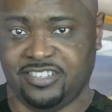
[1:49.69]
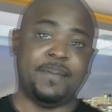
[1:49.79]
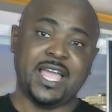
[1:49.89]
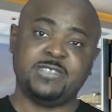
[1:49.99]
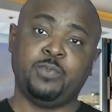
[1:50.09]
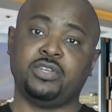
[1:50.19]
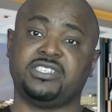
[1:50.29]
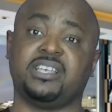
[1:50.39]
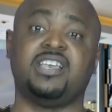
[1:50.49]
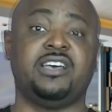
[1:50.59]
Passports
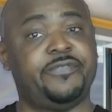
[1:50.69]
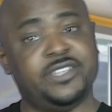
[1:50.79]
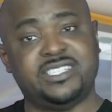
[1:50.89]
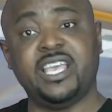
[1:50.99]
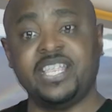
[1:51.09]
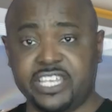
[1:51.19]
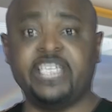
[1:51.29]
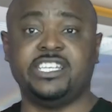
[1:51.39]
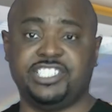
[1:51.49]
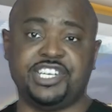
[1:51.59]
are good for 10
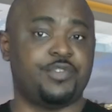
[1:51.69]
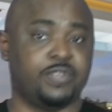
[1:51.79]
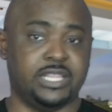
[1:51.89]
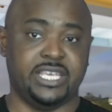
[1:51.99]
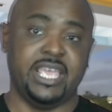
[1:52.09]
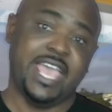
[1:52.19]
years generally,